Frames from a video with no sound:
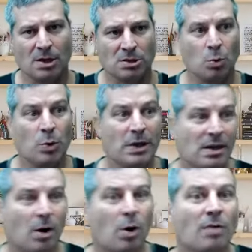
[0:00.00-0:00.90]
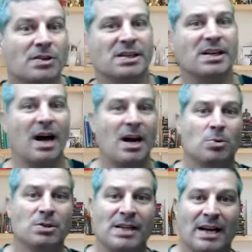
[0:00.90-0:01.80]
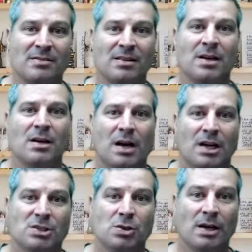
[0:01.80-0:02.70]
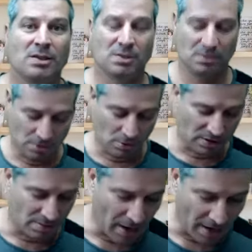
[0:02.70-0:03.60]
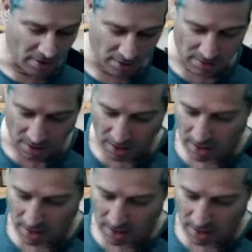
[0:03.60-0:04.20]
So we can obviously eye on that as you know, as a buyer,